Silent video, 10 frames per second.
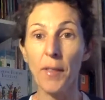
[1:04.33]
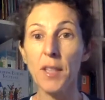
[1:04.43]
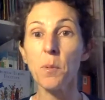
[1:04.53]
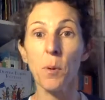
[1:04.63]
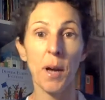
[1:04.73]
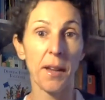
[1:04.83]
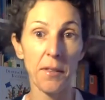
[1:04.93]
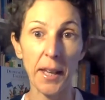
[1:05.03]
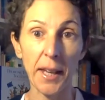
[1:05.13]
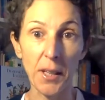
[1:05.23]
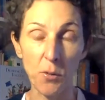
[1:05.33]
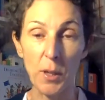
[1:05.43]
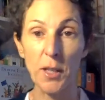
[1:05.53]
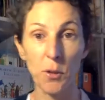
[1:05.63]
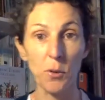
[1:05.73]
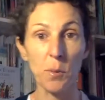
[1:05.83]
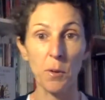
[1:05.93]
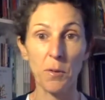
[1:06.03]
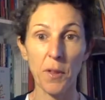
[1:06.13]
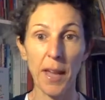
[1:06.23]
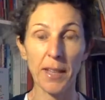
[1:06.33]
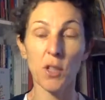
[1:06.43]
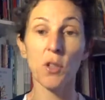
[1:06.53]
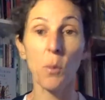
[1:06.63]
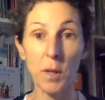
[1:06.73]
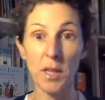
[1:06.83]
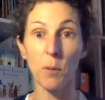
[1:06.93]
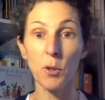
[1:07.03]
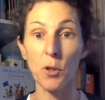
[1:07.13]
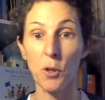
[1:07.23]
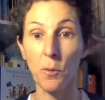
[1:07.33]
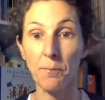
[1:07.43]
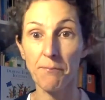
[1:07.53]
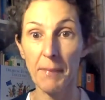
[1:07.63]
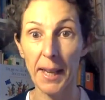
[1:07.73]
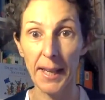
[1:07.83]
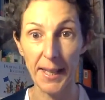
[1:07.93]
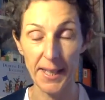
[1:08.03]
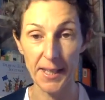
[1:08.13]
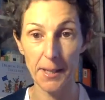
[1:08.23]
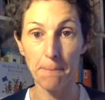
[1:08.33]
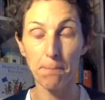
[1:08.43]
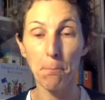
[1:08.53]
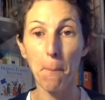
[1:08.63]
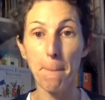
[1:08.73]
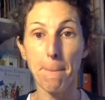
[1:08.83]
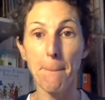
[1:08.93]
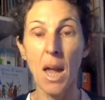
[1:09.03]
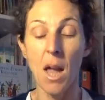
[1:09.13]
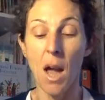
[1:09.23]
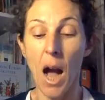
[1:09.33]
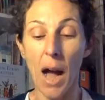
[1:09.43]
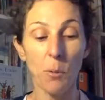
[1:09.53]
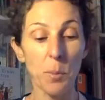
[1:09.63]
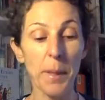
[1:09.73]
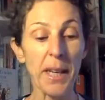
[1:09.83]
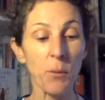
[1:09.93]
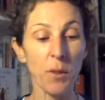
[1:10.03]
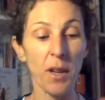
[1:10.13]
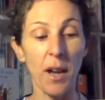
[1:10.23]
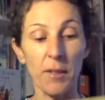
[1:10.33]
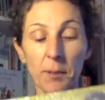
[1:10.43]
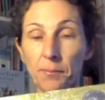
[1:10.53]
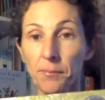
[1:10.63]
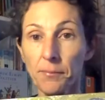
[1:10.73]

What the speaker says: and this book, I think, is really suitable for that. So what I would do is, I would begin with a cover,